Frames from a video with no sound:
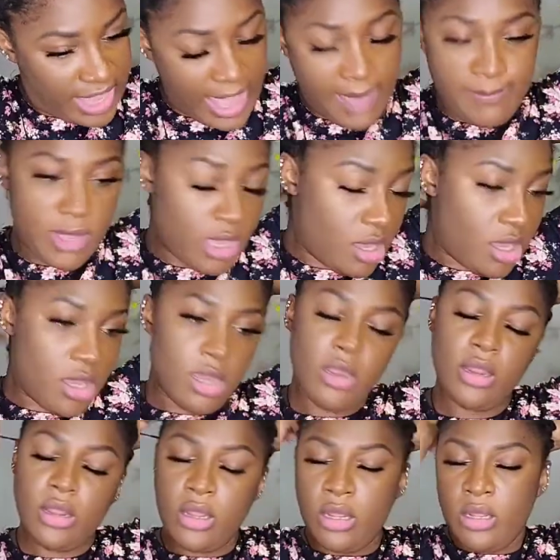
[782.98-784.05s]
cap.
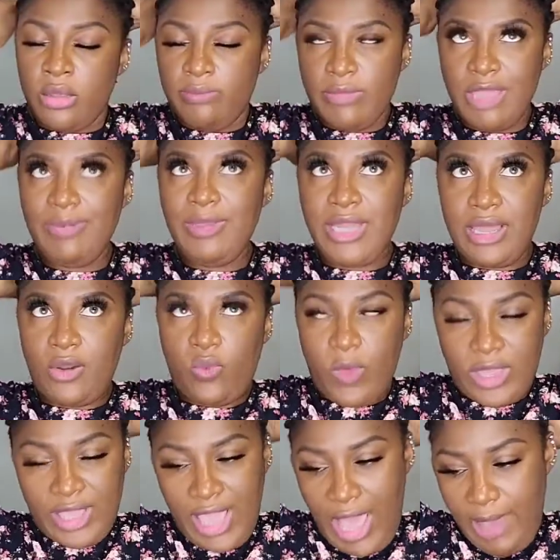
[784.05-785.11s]
Maybe not a
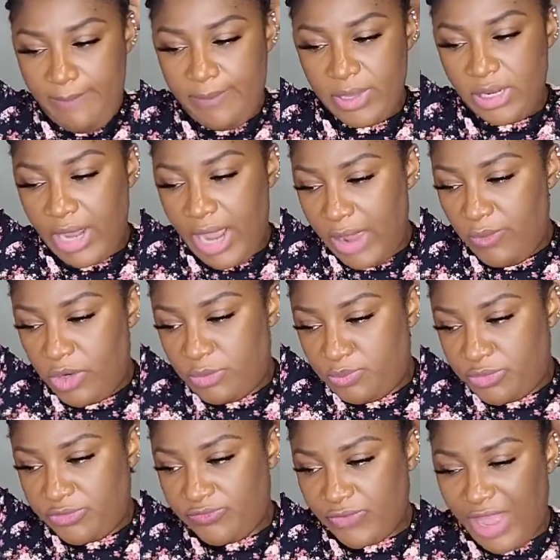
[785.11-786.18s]
wig cap, but I would,
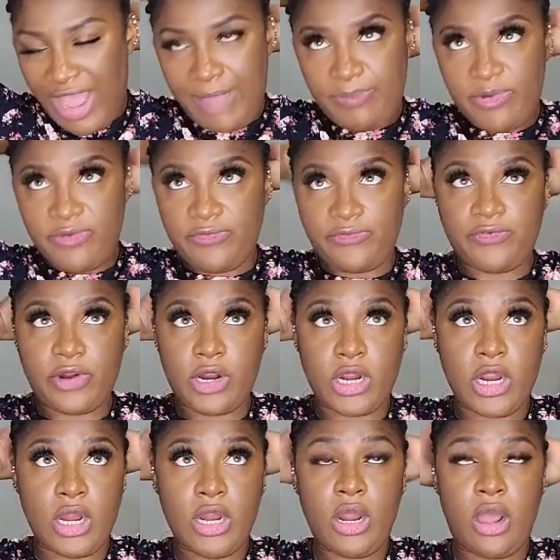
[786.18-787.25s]
pref I
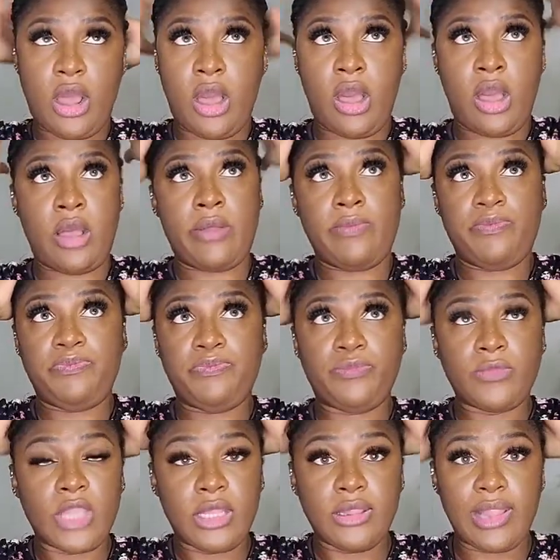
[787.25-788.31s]
prefer um,
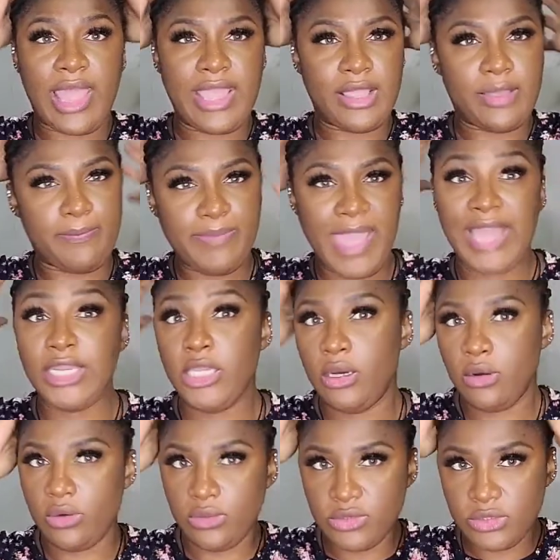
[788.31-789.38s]
like
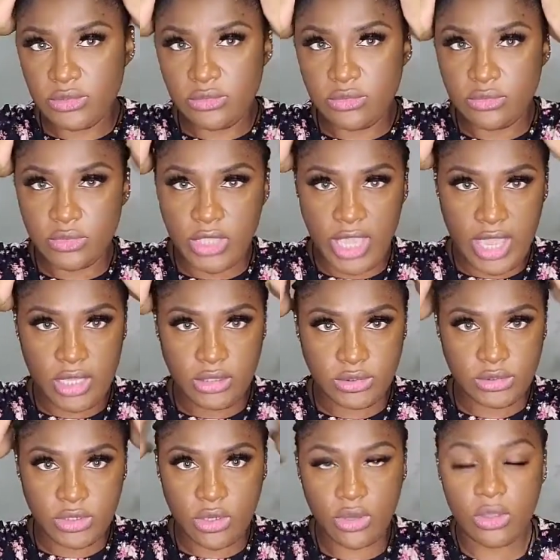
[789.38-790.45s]
pantyhose, okay?
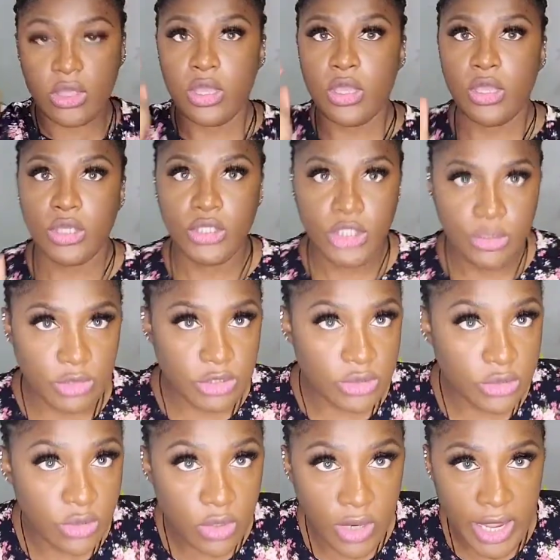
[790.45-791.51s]
So you would
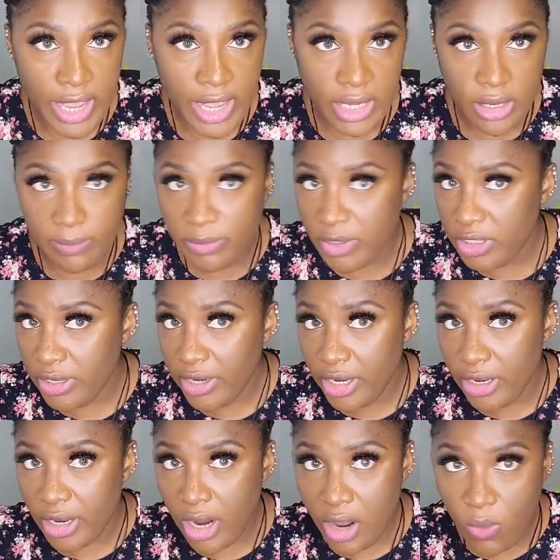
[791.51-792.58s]
go ahead and put your
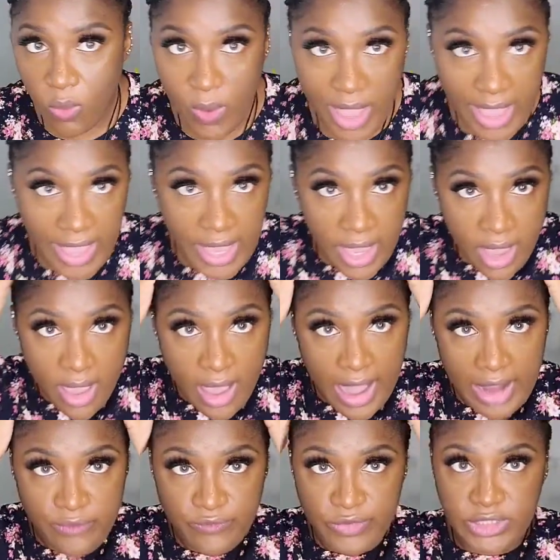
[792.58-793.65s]
hair away.
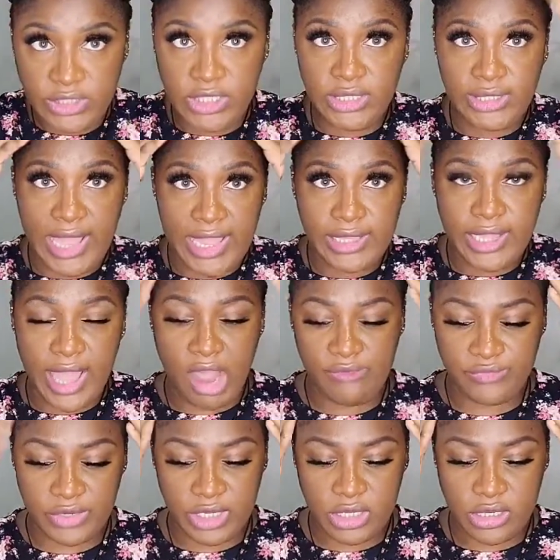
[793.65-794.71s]
I really like the
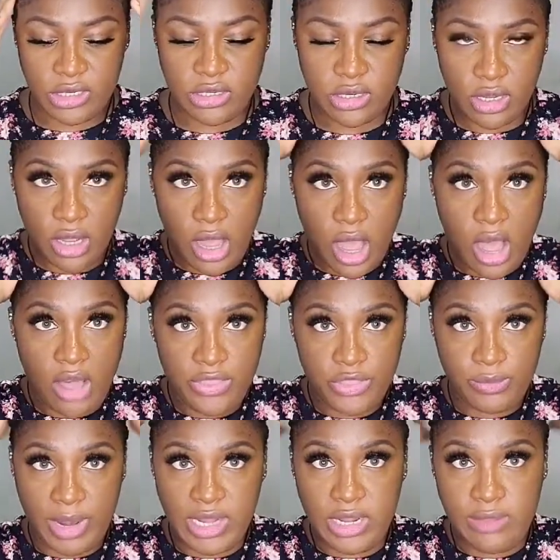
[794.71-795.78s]
African uh,
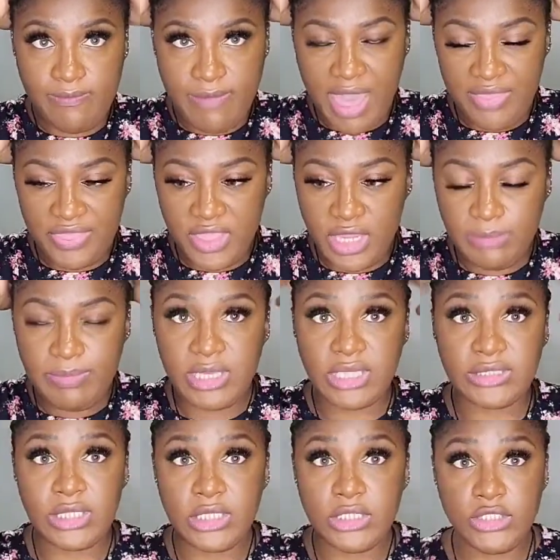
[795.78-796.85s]
threading method
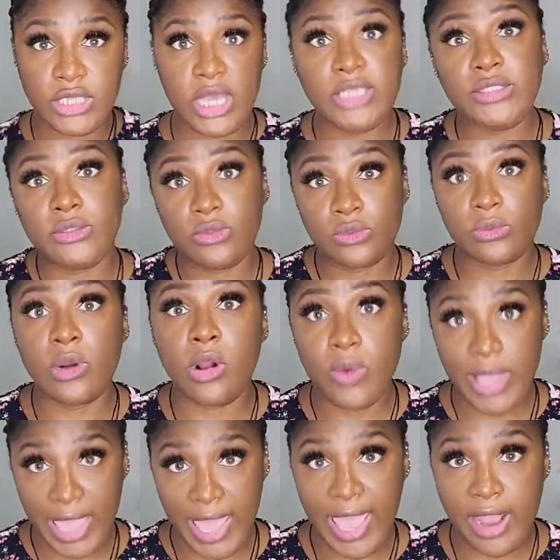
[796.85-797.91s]
because it does
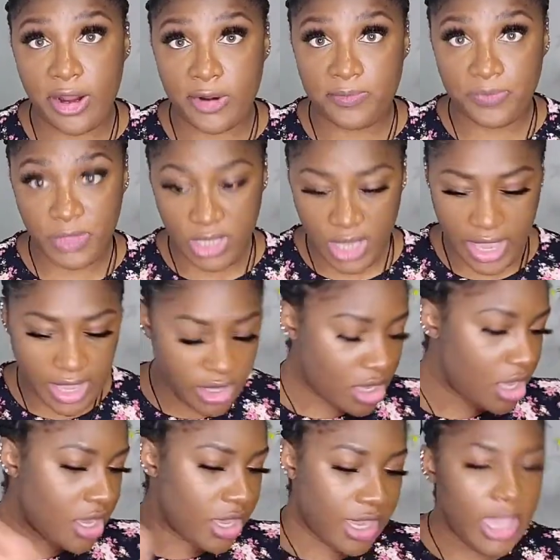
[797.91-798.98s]
grow hair, okay?
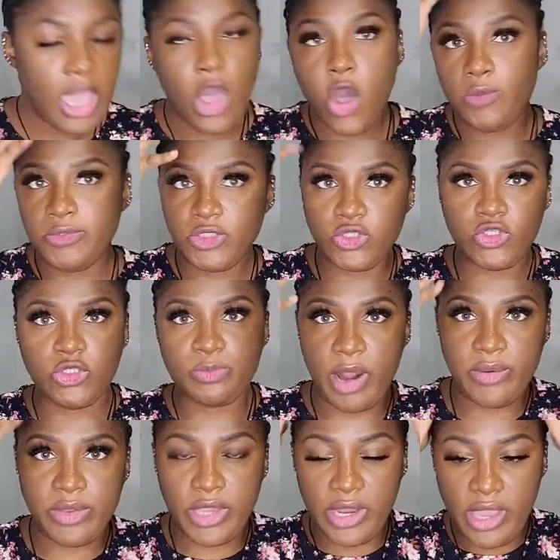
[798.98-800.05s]
It helps to
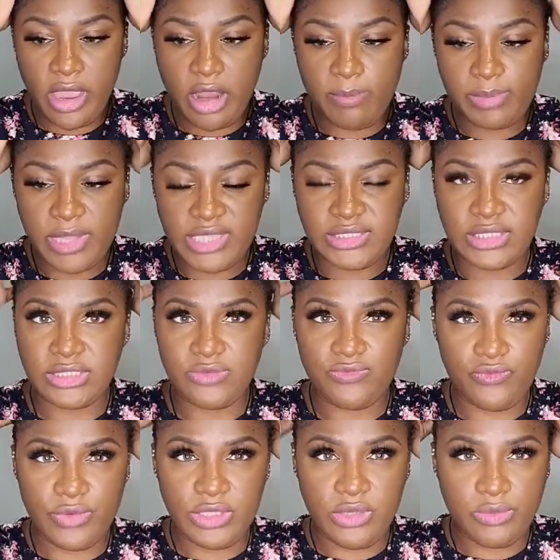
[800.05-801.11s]
sprout your hair. Plus, it's a
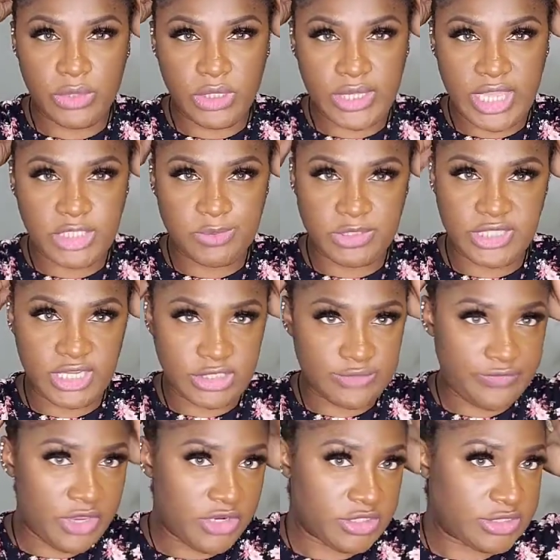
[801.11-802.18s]
really, really nice
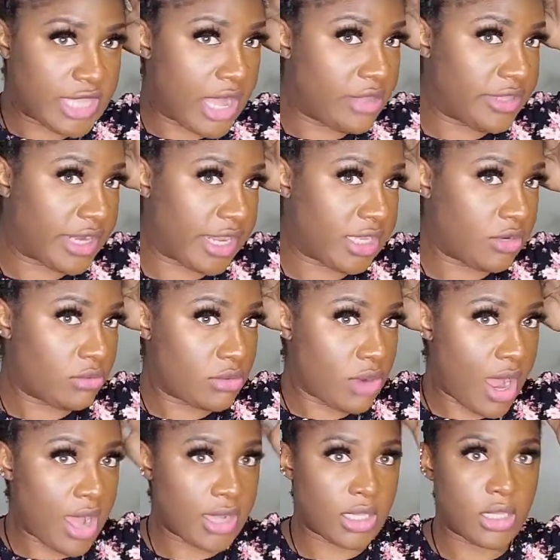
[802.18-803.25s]
protective hairstyle that I can
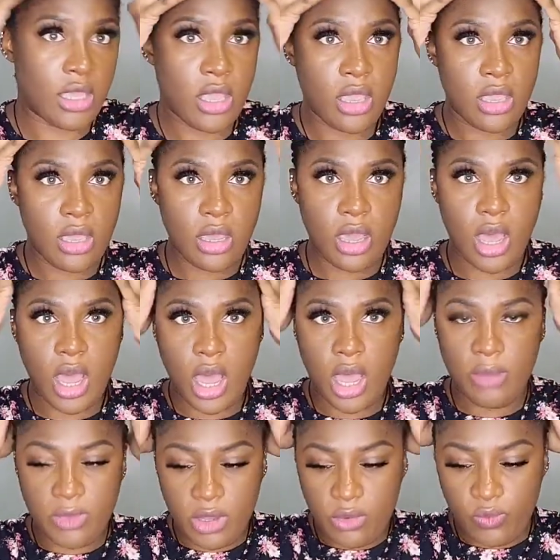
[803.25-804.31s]
rock
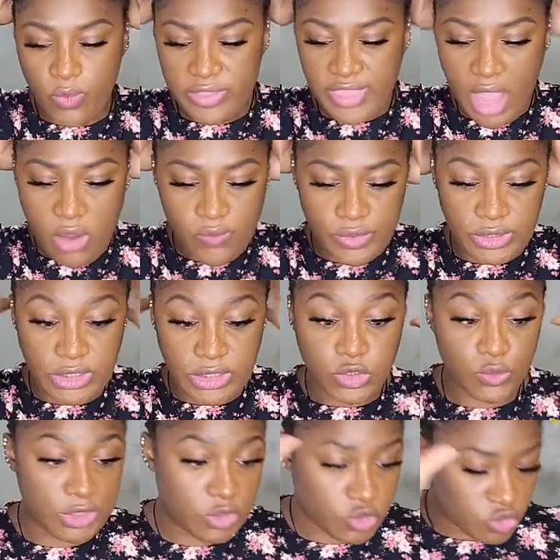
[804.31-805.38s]
um, without really
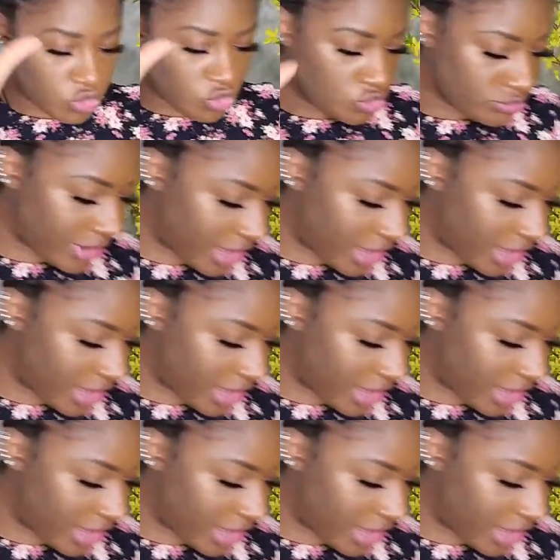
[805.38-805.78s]
doing too